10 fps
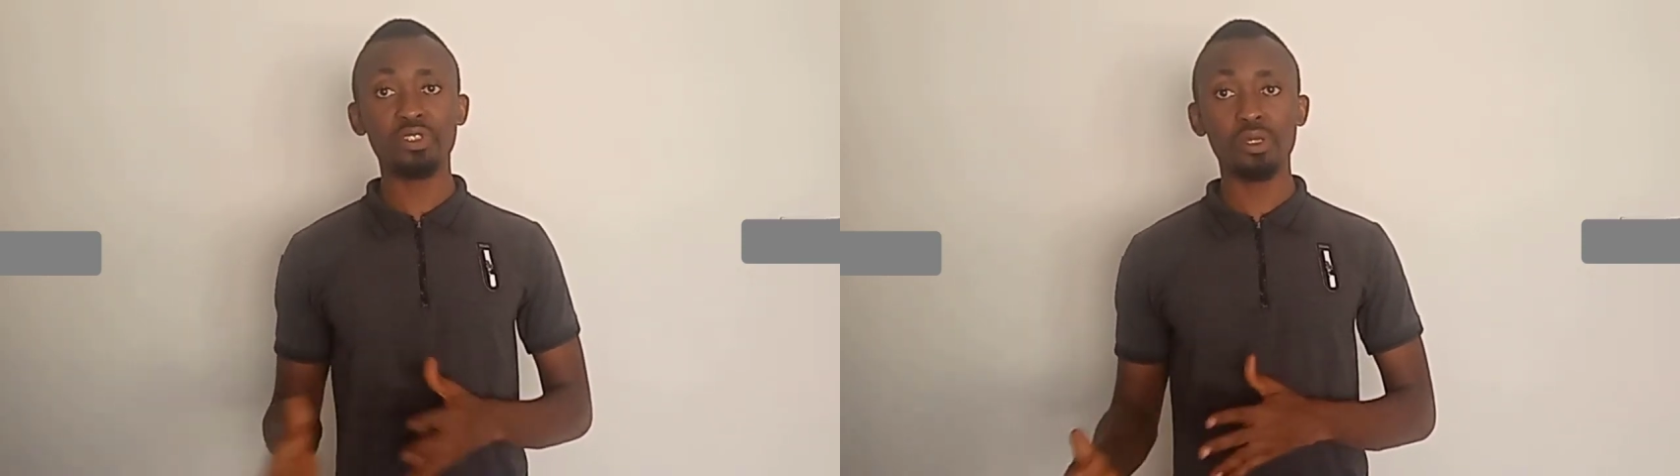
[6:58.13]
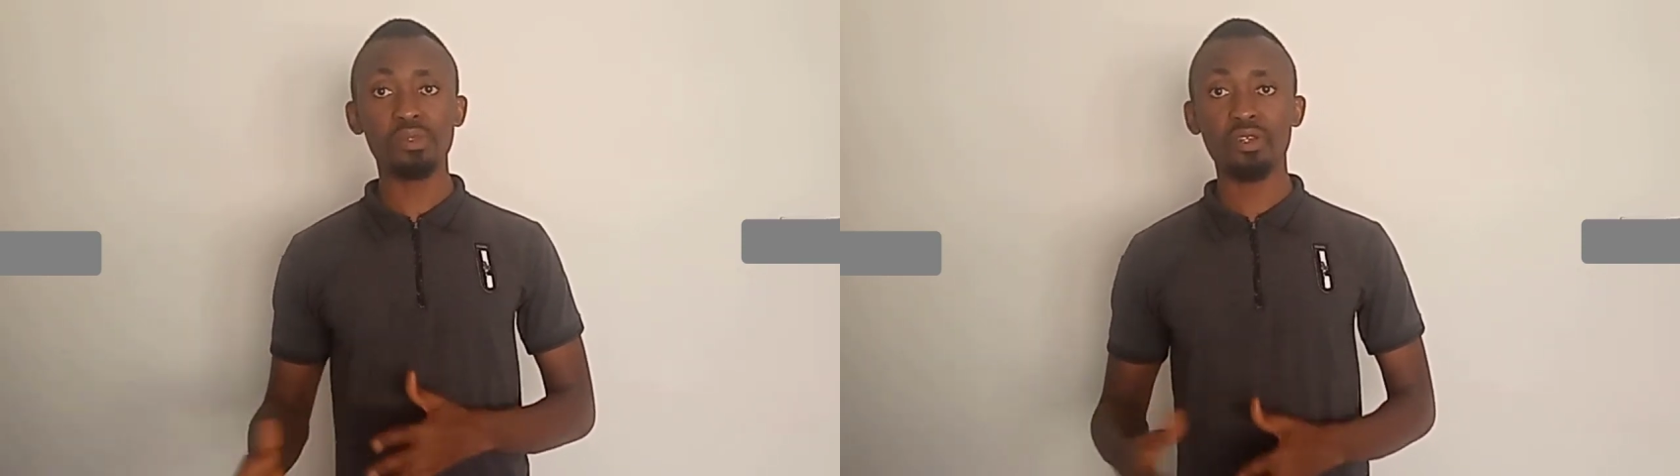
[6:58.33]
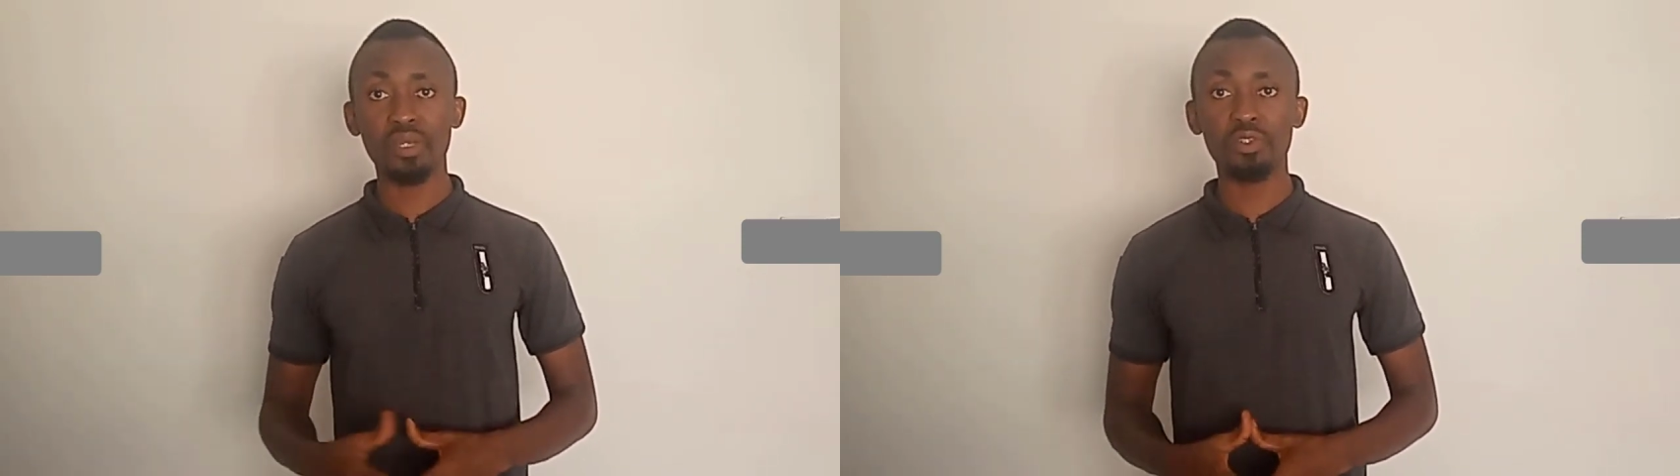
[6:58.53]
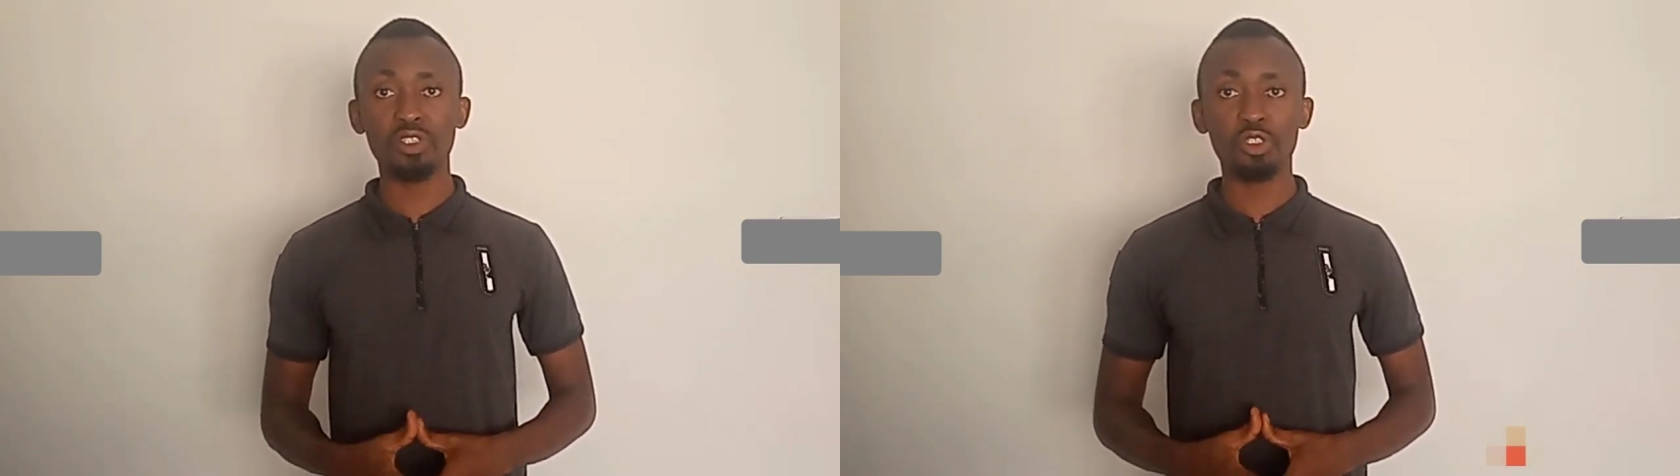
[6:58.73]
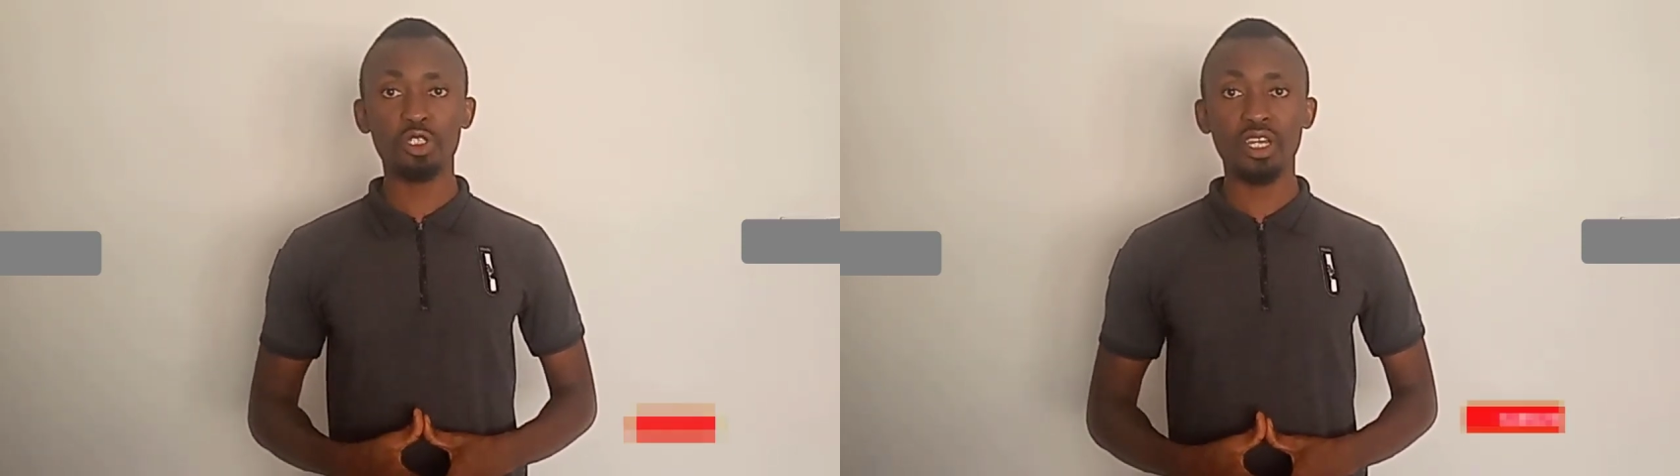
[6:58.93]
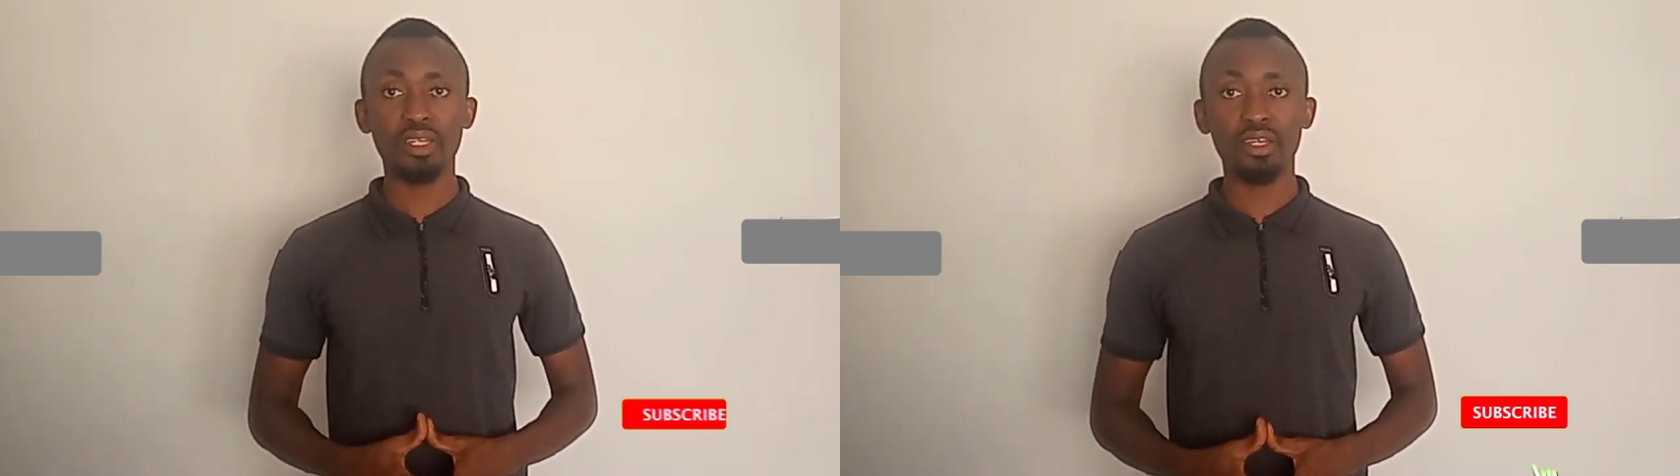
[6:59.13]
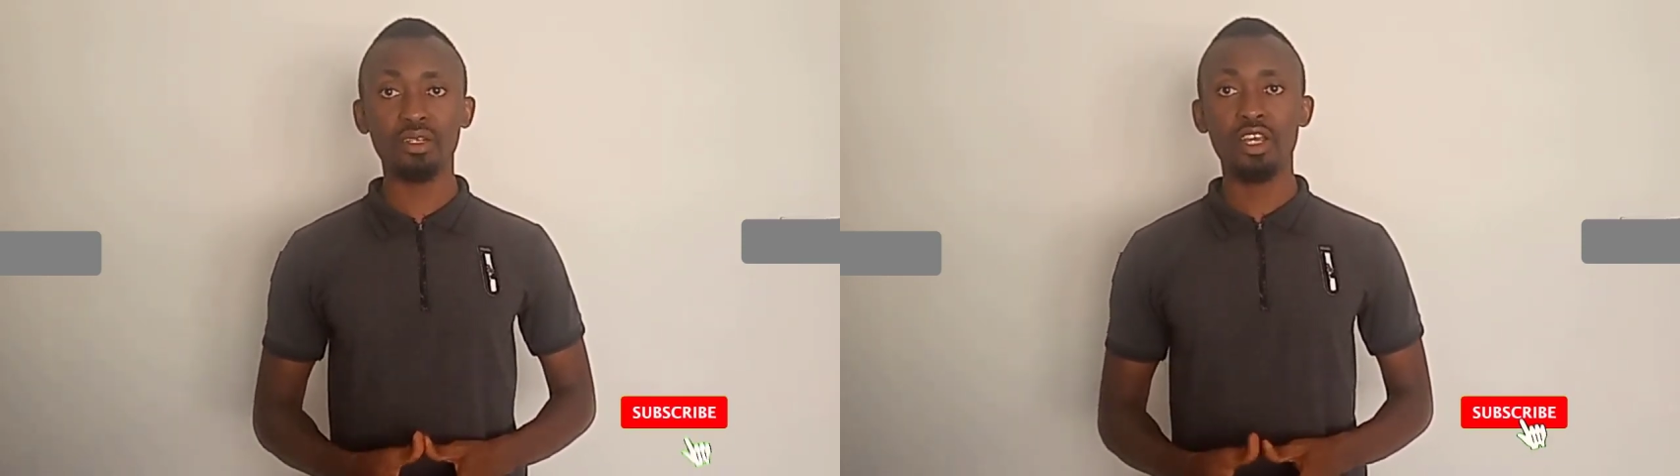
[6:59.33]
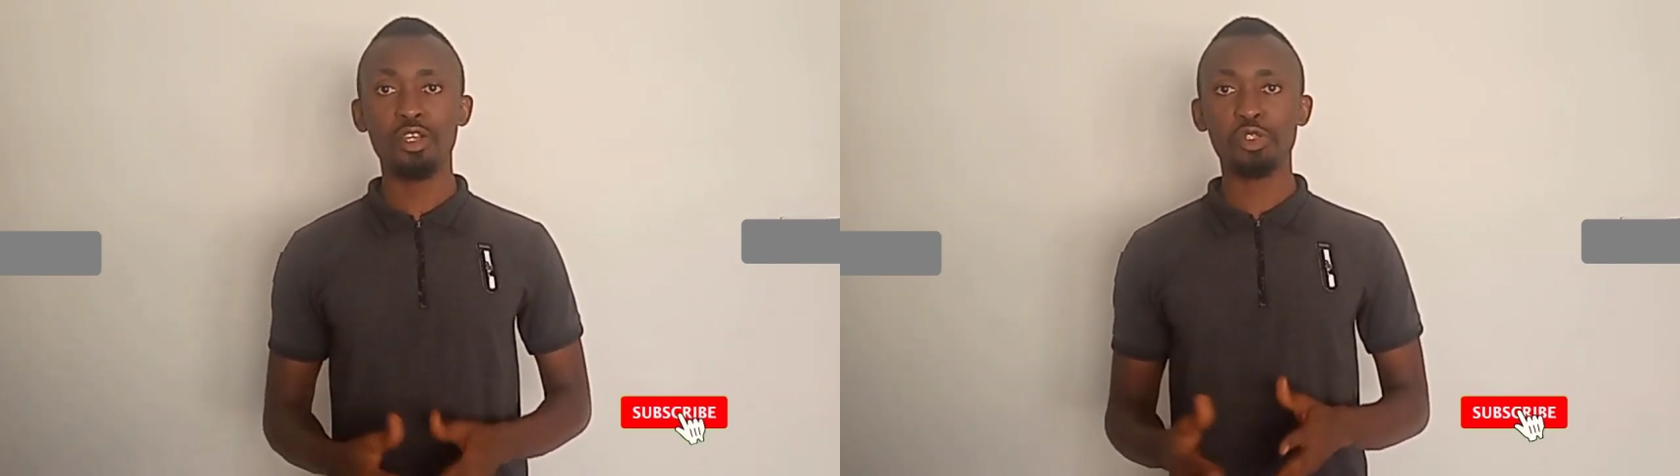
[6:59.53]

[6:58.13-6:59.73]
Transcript: subscribed to this channel